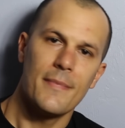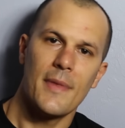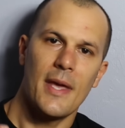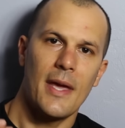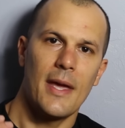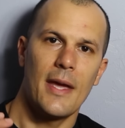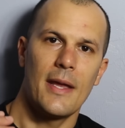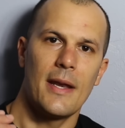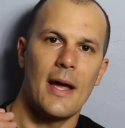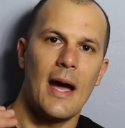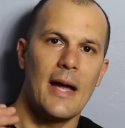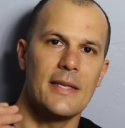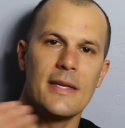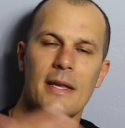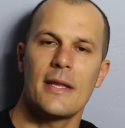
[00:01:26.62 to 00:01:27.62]
And
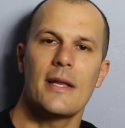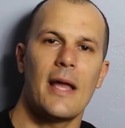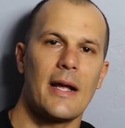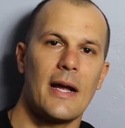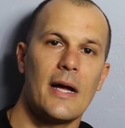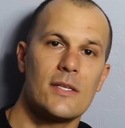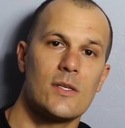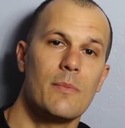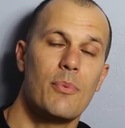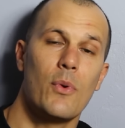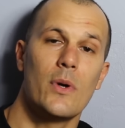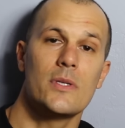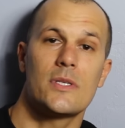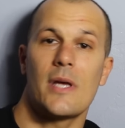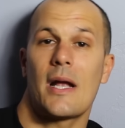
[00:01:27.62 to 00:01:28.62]
I did it, I got some
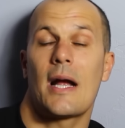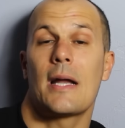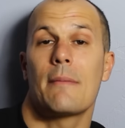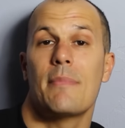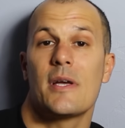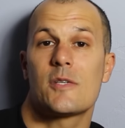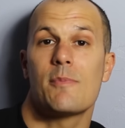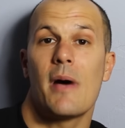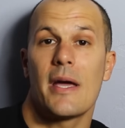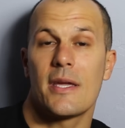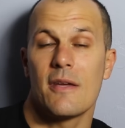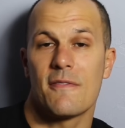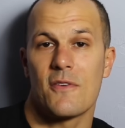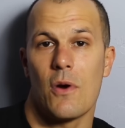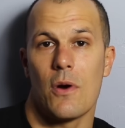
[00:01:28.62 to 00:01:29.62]
points, I got a Best Buy
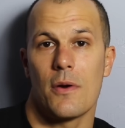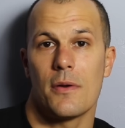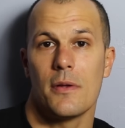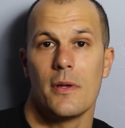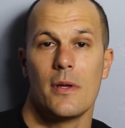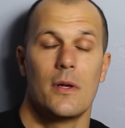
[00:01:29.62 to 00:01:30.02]
gift card.